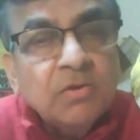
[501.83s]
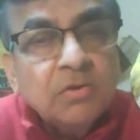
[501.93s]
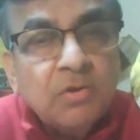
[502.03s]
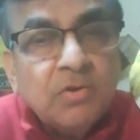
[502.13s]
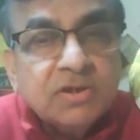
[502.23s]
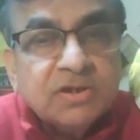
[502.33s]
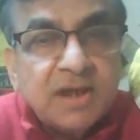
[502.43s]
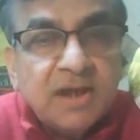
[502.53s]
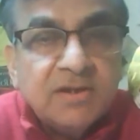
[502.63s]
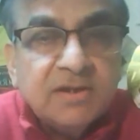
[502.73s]
Rhodes
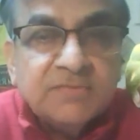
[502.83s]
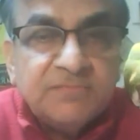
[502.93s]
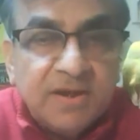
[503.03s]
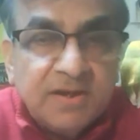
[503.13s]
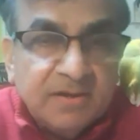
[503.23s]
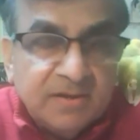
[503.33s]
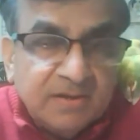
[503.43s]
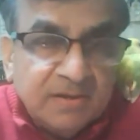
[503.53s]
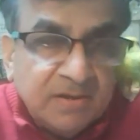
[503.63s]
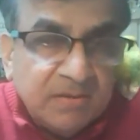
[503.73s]
and his friend,
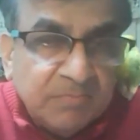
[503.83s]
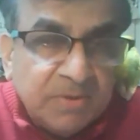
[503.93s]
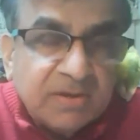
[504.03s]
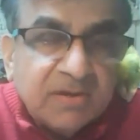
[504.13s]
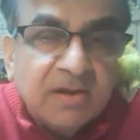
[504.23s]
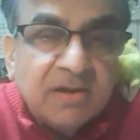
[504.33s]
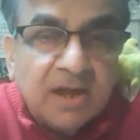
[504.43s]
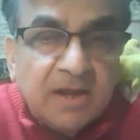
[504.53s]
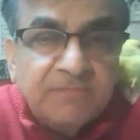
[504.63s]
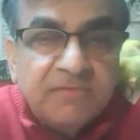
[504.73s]
partner
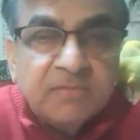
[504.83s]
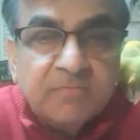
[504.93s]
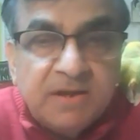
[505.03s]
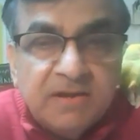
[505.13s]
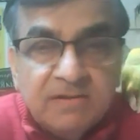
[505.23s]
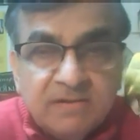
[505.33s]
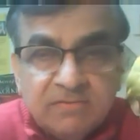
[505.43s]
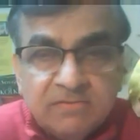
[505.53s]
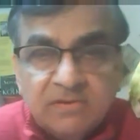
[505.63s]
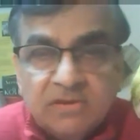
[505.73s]
Alfred Milner,
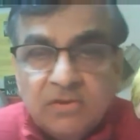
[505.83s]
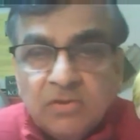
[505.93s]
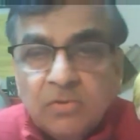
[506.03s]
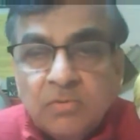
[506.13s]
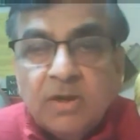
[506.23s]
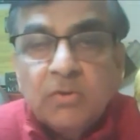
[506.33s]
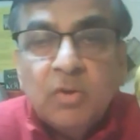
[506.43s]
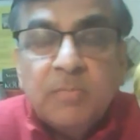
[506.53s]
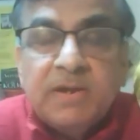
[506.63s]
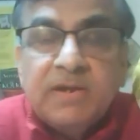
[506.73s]
were
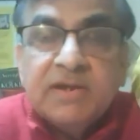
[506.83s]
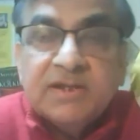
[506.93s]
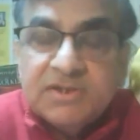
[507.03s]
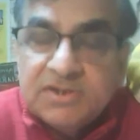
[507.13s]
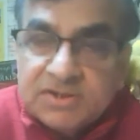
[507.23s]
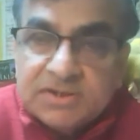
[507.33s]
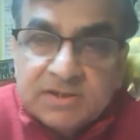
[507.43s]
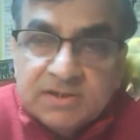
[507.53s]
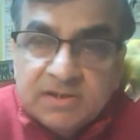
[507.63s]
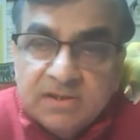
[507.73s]
openly
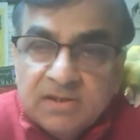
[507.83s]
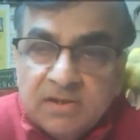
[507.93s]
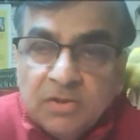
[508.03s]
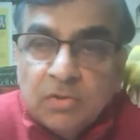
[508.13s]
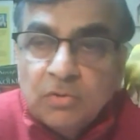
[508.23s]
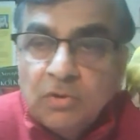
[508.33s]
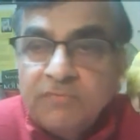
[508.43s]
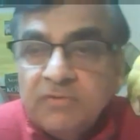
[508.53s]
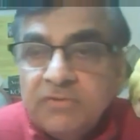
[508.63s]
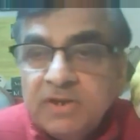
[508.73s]
racists,
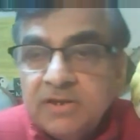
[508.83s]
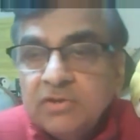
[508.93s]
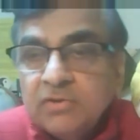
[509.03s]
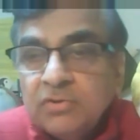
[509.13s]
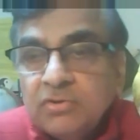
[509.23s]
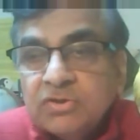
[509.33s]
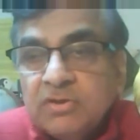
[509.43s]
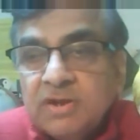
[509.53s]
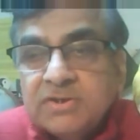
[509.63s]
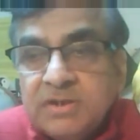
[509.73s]
co-founded Rhodes
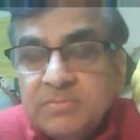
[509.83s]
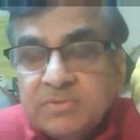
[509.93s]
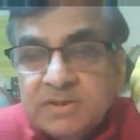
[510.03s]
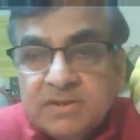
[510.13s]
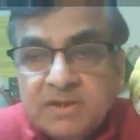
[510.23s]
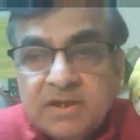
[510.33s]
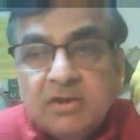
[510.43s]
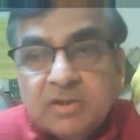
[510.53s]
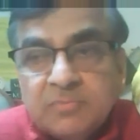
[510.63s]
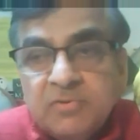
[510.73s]
Scholarships in
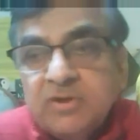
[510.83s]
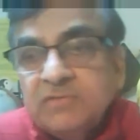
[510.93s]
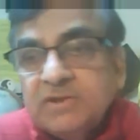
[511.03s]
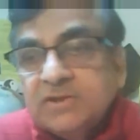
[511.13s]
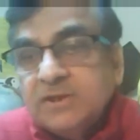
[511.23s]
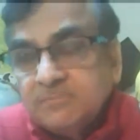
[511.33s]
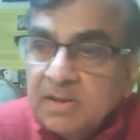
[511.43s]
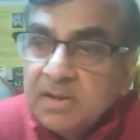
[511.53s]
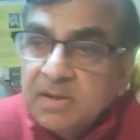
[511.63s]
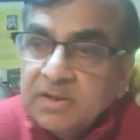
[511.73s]
Oxford University.
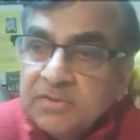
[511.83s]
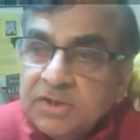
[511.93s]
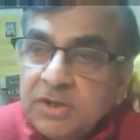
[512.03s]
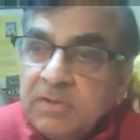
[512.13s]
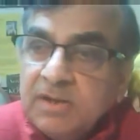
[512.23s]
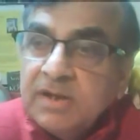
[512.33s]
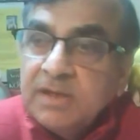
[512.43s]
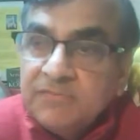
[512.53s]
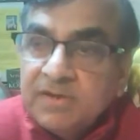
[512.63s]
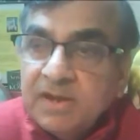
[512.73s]
They were in
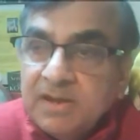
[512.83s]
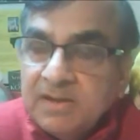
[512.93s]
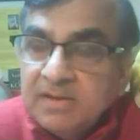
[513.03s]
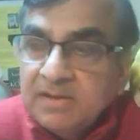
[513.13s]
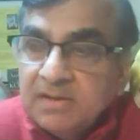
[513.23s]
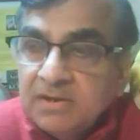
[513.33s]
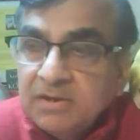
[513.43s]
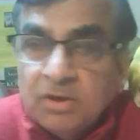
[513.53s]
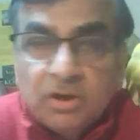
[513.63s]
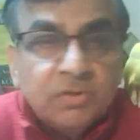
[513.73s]
Africa
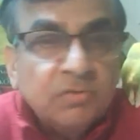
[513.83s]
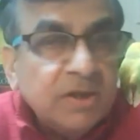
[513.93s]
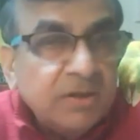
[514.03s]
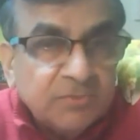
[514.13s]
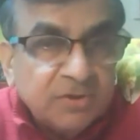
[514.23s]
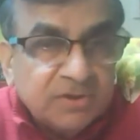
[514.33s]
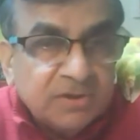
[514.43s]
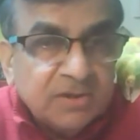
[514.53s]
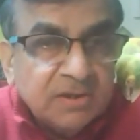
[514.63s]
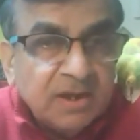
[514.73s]
not to live
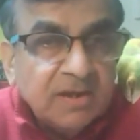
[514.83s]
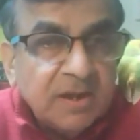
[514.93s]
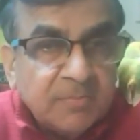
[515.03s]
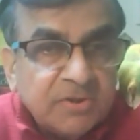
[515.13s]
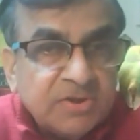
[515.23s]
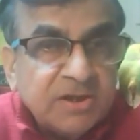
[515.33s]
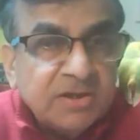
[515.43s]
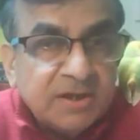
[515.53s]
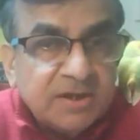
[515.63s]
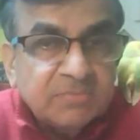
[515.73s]
with and
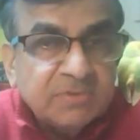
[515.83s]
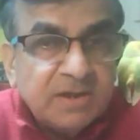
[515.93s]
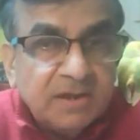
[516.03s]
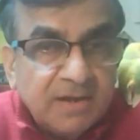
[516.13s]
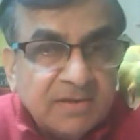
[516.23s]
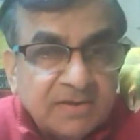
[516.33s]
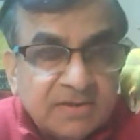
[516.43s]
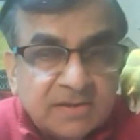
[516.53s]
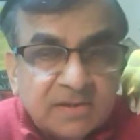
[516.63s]
appreciate natives and lands,